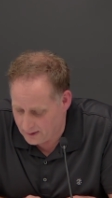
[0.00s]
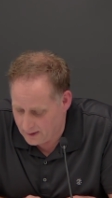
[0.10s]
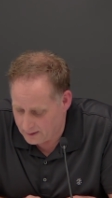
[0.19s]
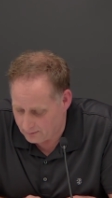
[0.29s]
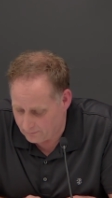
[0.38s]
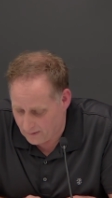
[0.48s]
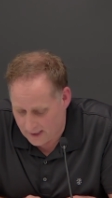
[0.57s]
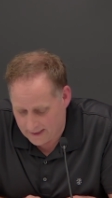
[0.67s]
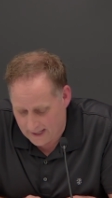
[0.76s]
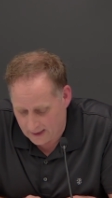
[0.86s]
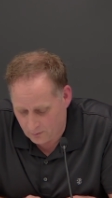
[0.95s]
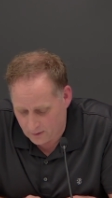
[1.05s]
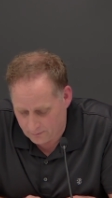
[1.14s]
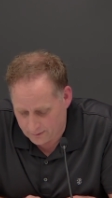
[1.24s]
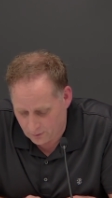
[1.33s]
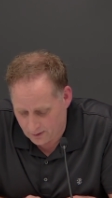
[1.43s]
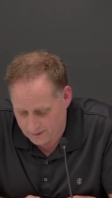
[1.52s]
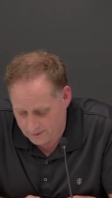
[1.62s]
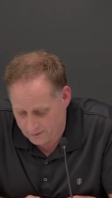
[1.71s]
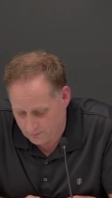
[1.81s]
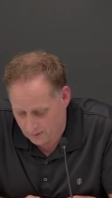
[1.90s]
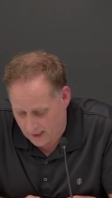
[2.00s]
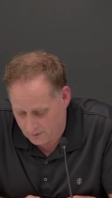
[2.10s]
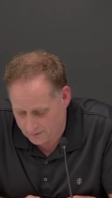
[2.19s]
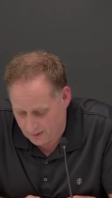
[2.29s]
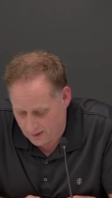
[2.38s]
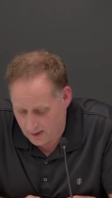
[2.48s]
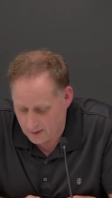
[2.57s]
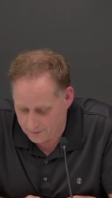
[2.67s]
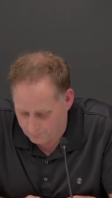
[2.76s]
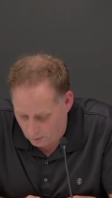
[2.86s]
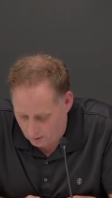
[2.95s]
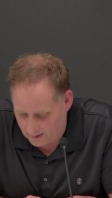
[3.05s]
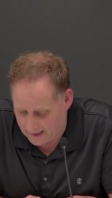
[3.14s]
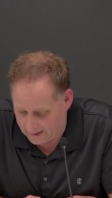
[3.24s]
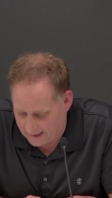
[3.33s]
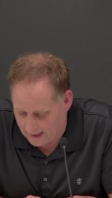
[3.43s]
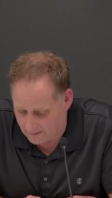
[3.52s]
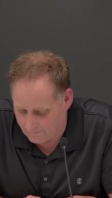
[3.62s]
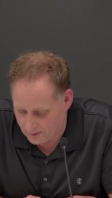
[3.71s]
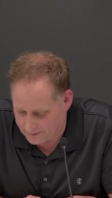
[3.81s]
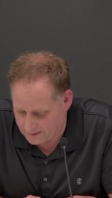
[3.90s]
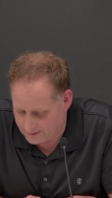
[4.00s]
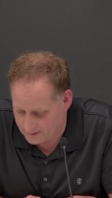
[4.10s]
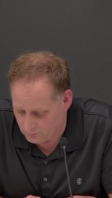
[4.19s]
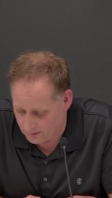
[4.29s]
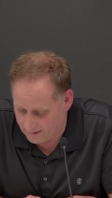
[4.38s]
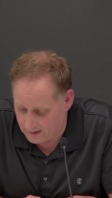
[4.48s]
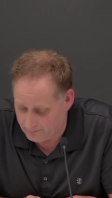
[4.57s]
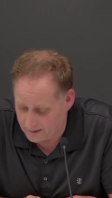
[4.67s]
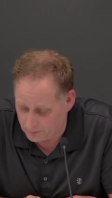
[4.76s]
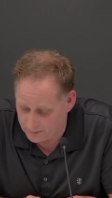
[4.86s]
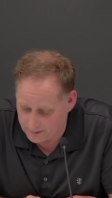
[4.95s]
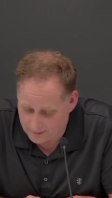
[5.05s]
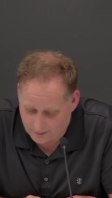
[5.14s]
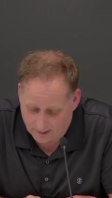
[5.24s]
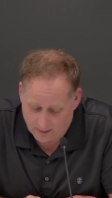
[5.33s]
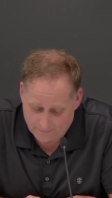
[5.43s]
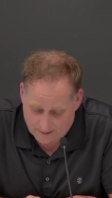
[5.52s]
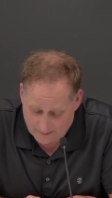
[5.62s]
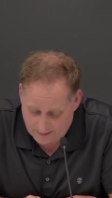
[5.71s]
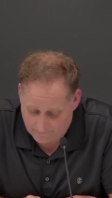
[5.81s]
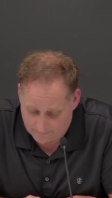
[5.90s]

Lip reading: to provide adequate resources to house, support, and care for its citizens within the Municipal District of St. Stephen.